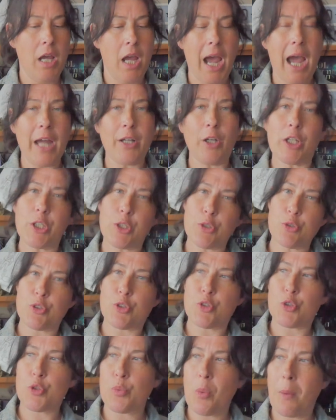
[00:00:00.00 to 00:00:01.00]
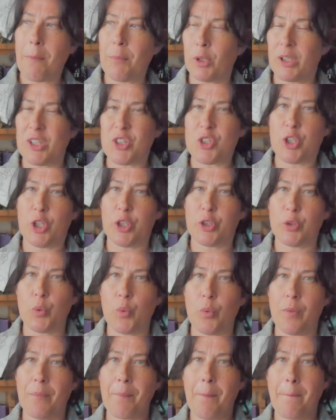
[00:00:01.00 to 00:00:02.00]
And I used to bullet
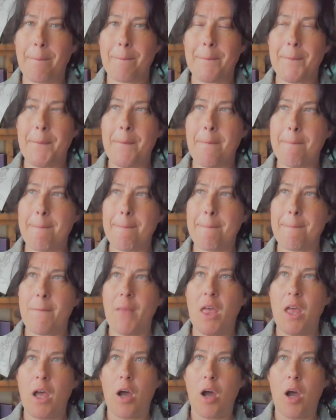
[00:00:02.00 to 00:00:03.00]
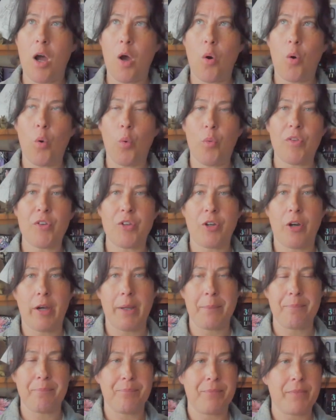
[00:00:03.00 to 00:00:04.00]
journal all the
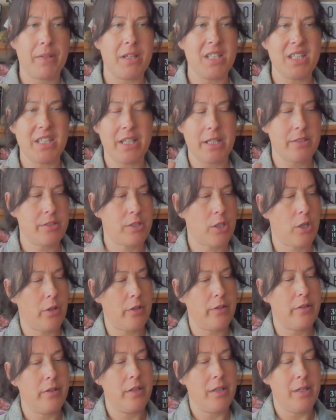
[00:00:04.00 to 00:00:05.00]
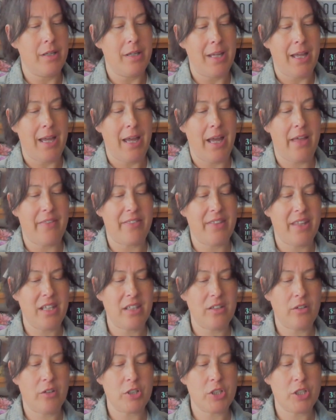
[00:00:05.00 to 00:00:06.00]
time years ago. And
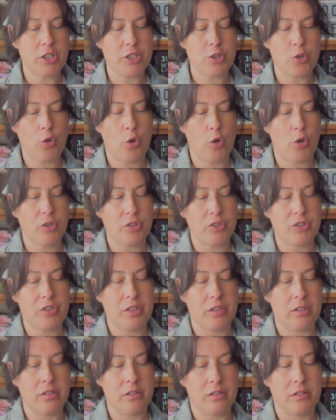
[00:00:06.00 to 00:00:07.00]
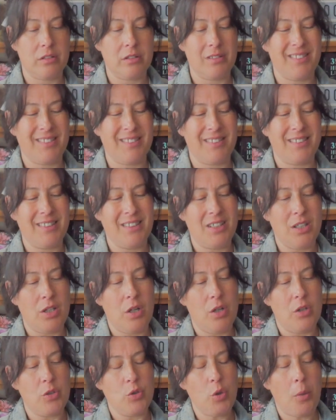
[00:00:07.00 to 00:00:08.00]
then I just got,
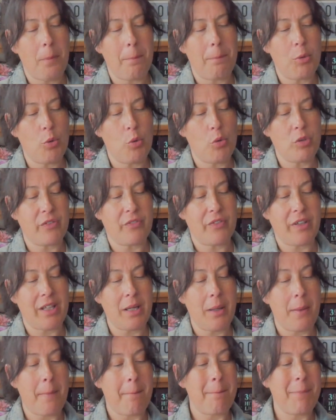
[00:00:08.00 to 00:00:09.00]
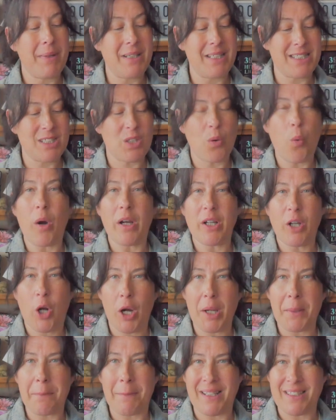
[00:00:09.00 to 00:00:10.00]
not bored of it, but it's quite
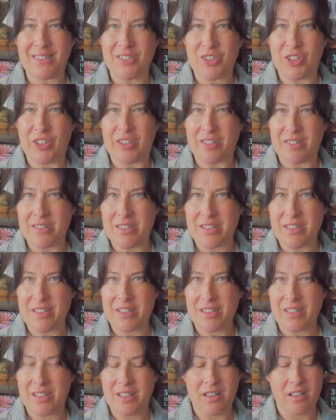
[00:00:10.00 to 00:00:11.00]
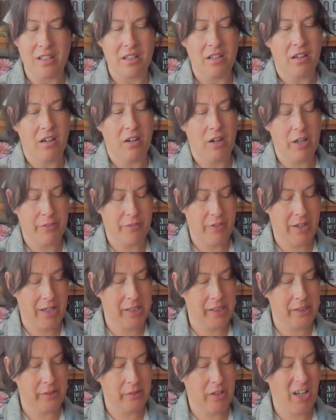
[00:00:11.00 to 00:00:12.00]
high maintenance. I
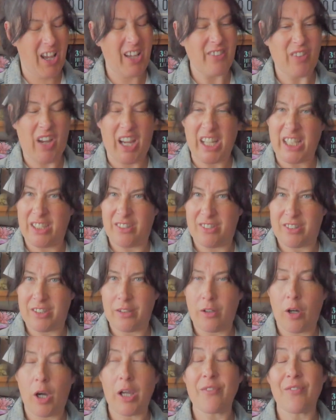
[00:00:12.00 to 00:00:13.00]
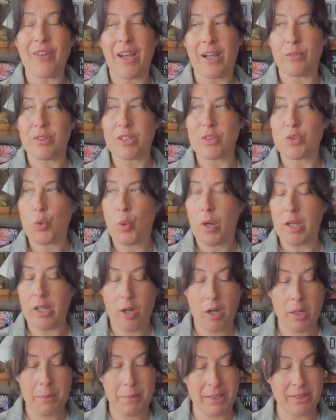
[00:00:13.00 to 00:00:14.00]
found it was quite
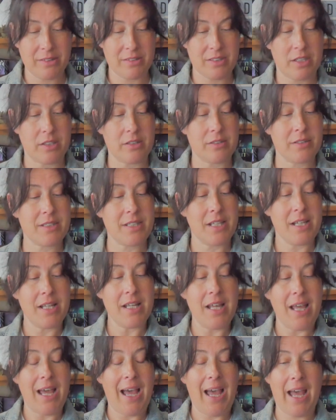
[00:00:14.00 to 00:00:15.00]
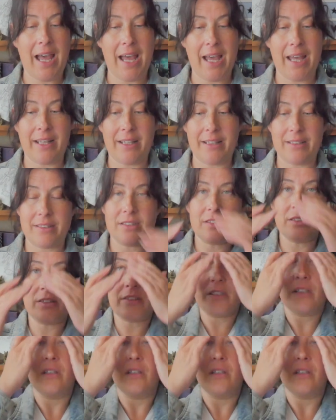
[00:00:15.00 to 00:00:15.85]
high maintenance, and